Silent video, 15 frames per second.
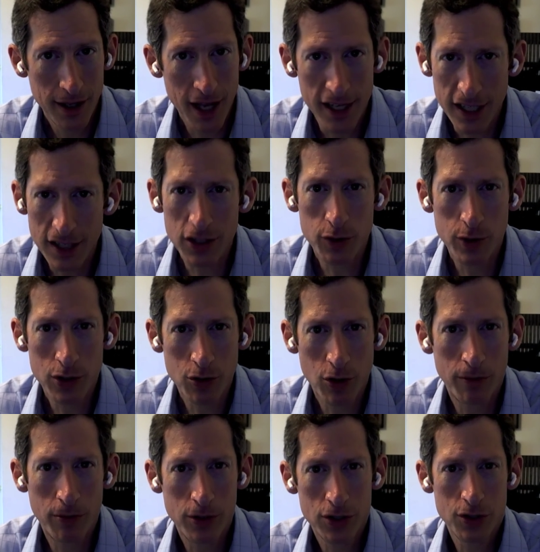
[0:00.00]
And in this week's
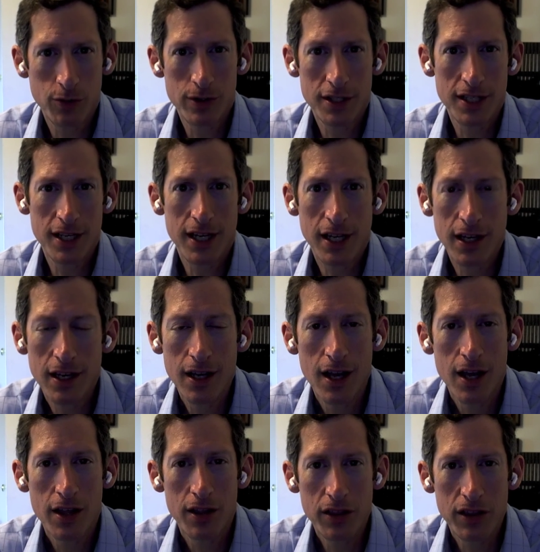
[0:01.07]
Torah portion, we see
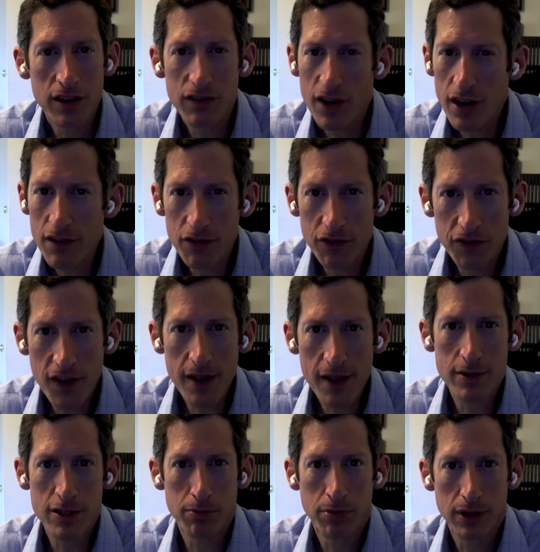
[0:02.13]
the very
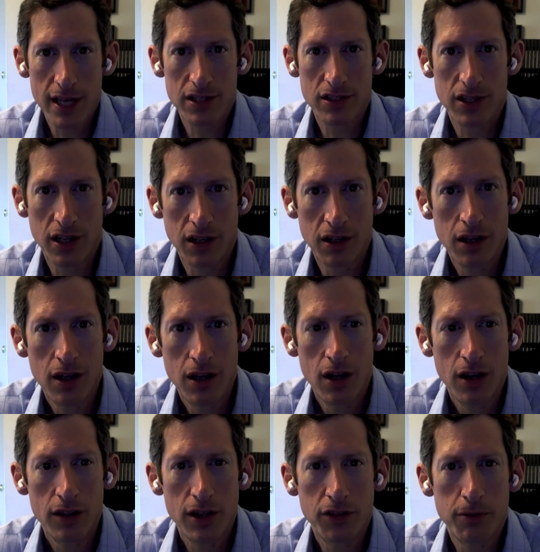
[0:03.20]
famous blessing
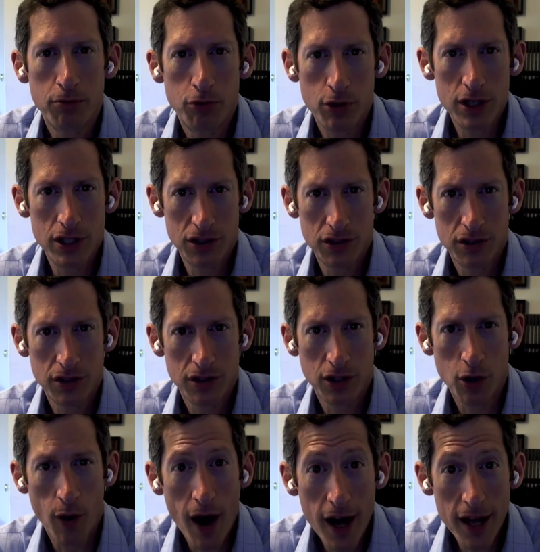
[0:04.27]
that the priests, the
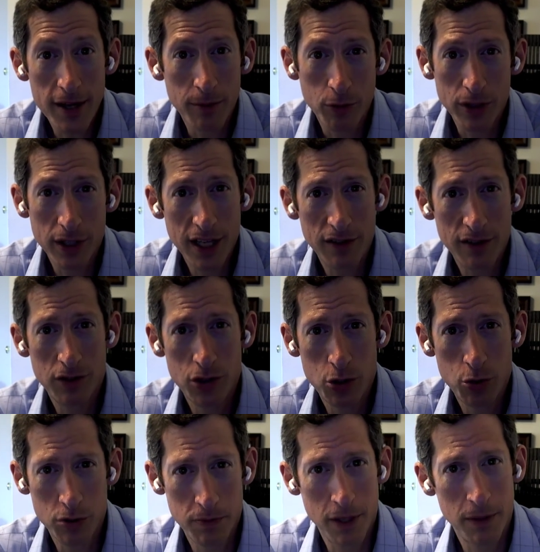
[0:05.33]
Kohanim, would give to the
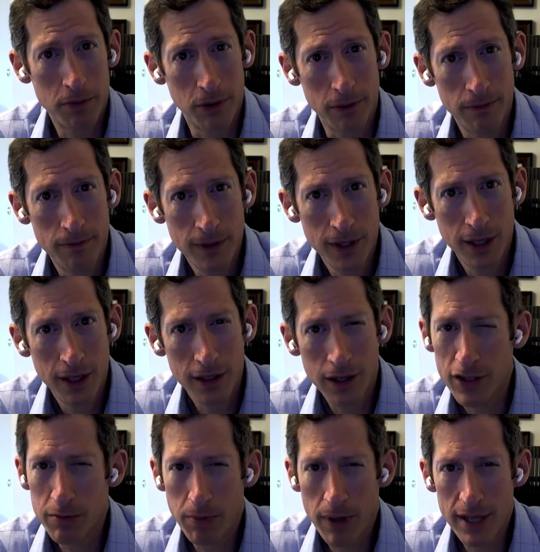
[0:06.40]
Jewish people.
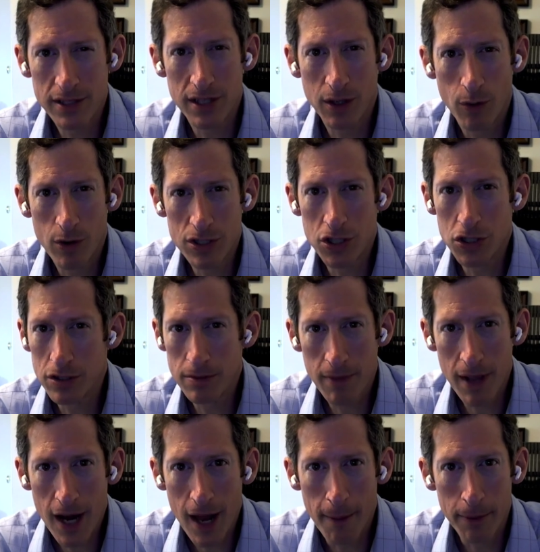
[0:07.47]
Now, this blessing wasn't just
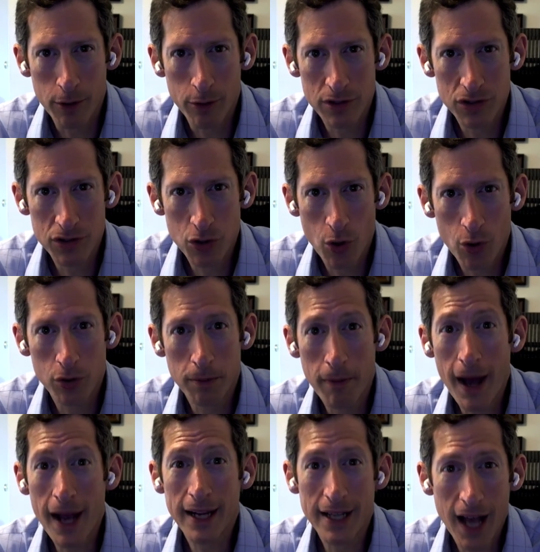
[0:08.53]
made up. It was told
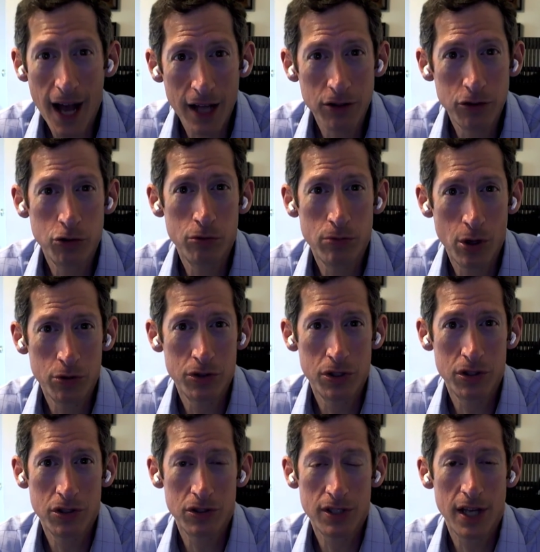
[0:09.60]
by God to
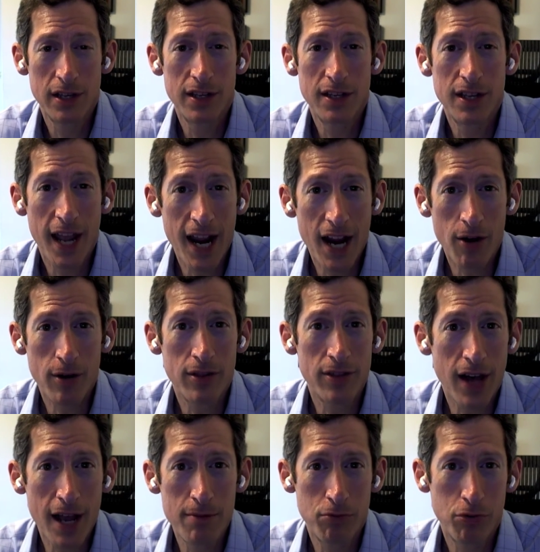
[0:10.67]
Moses and said to Aaron, the
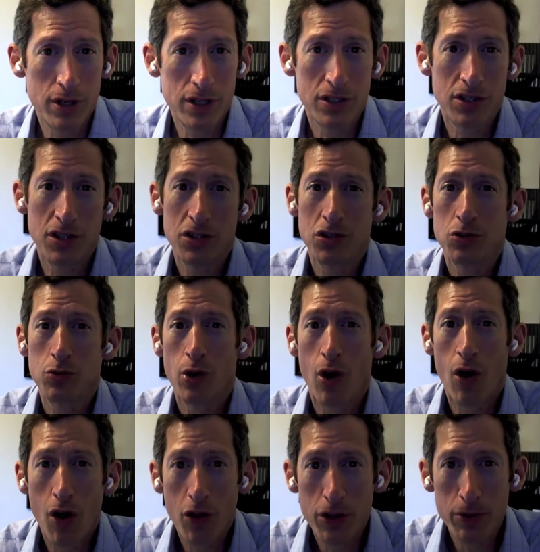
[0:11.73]
high priest, this is what
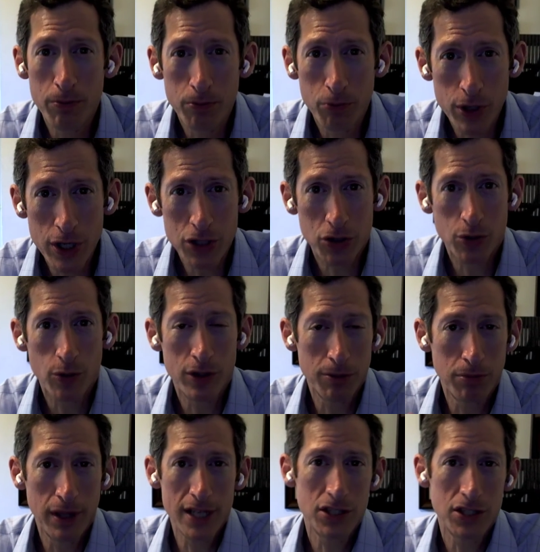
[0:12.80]
all the priests are going to
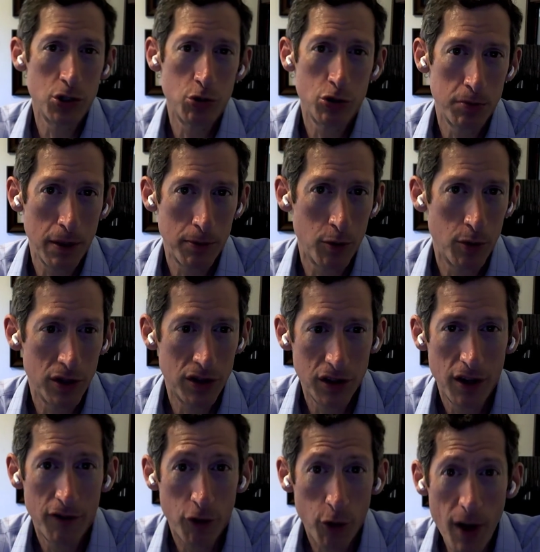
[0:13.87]
bless the Jewish people with
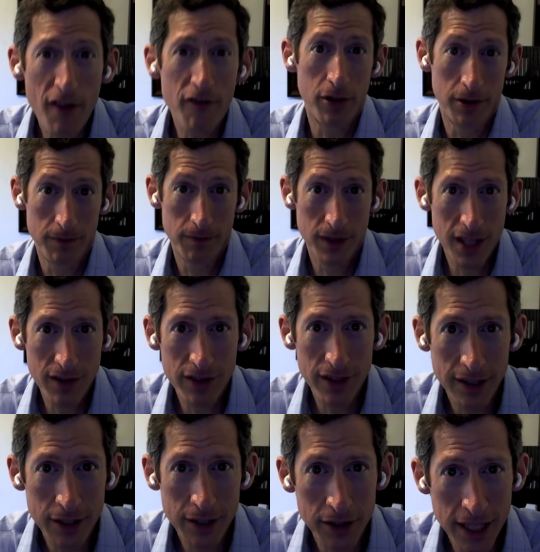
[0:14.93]
forever, even
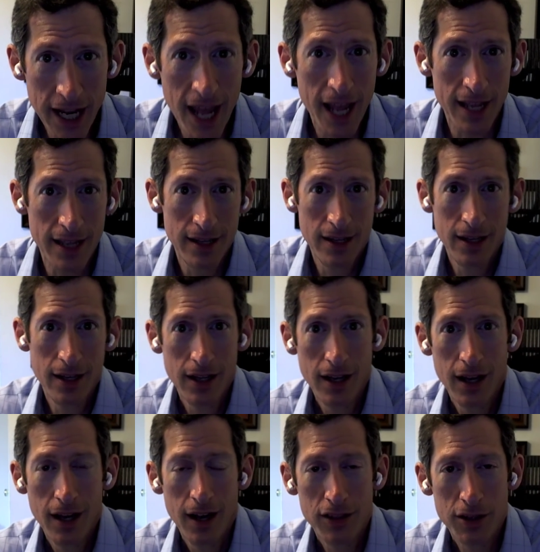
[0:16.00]
until today.
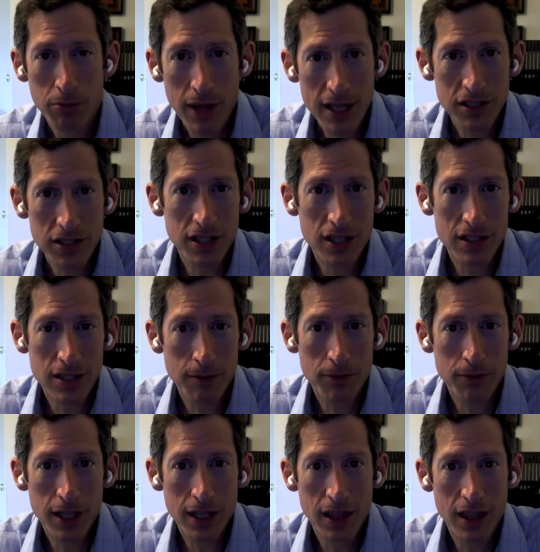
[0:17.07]
The blessing is
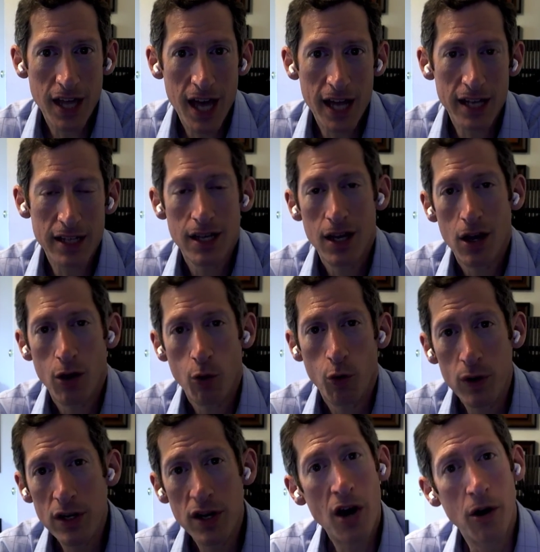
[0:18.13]
something that
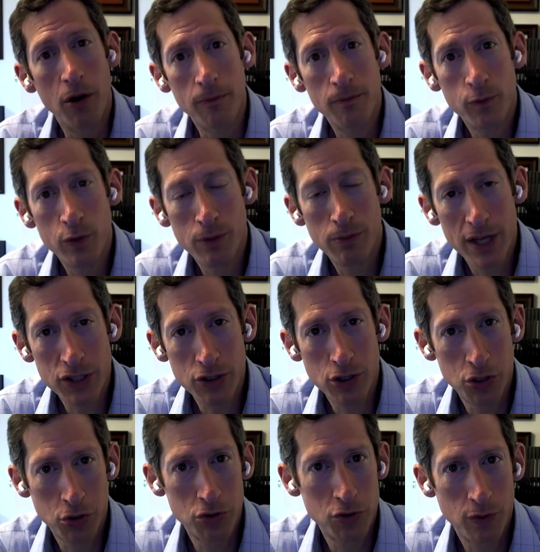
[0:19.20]
we know. We bless our
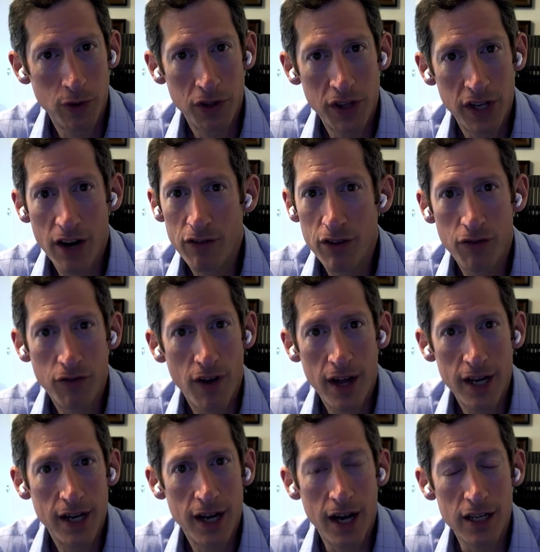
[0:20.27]
children with it every
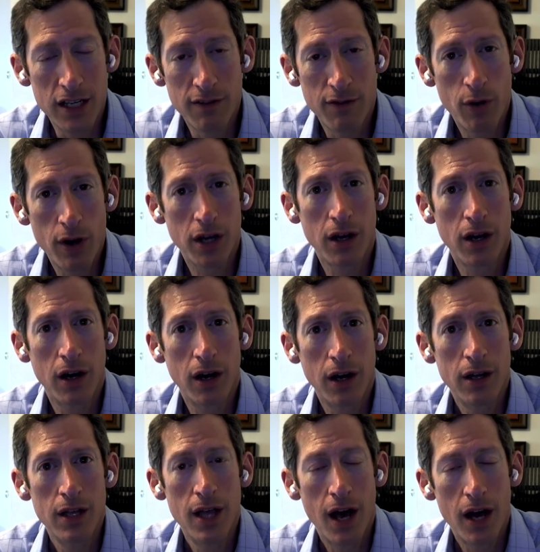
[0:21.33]
Friday night. Yevarechecha
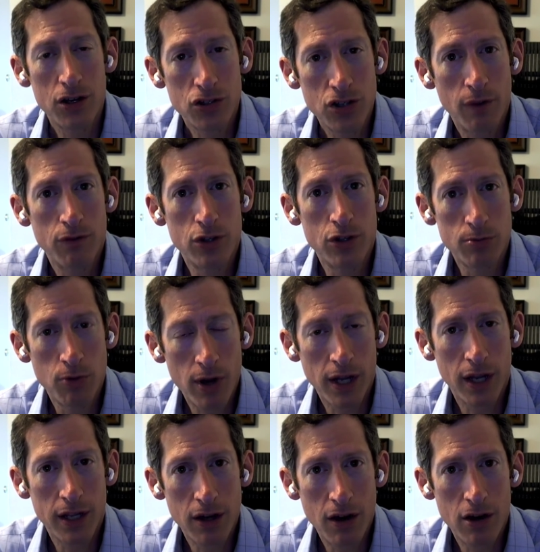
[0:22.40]
Hashem
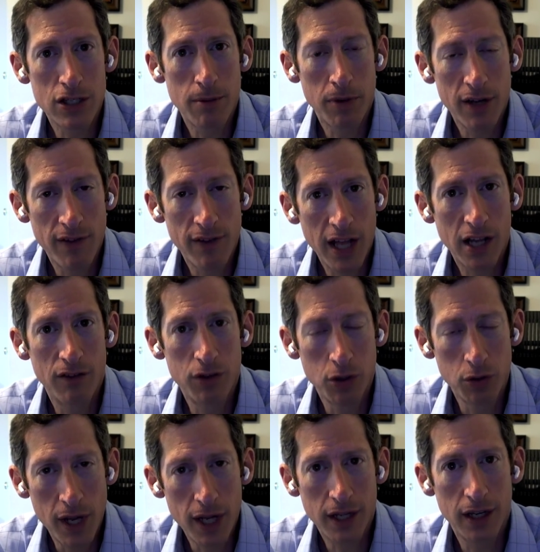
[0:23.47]
v'yishmerecha yer Hashem panav alecha
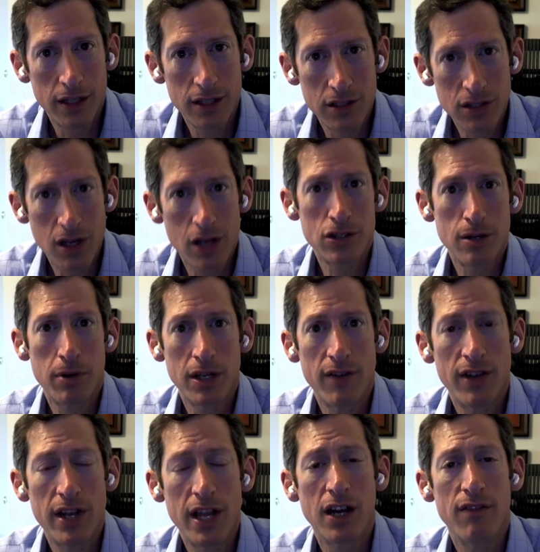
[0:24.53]
v'chuneka yisa Hashem panav
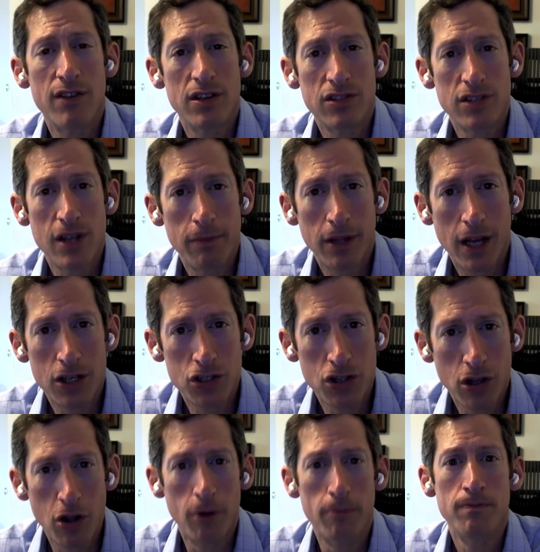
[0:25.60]
alecha v'yasem lecha
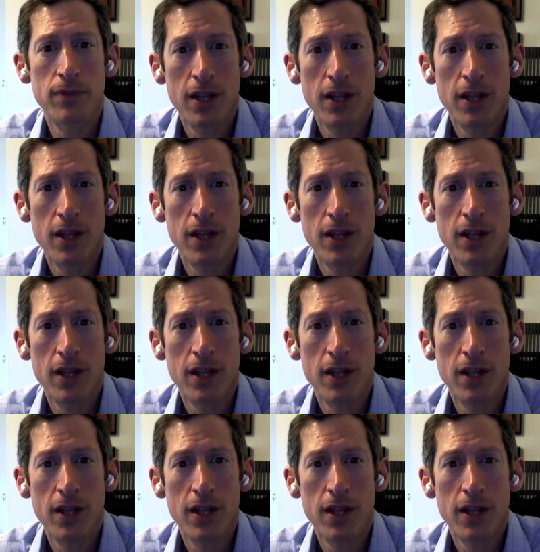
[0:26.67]
shalom.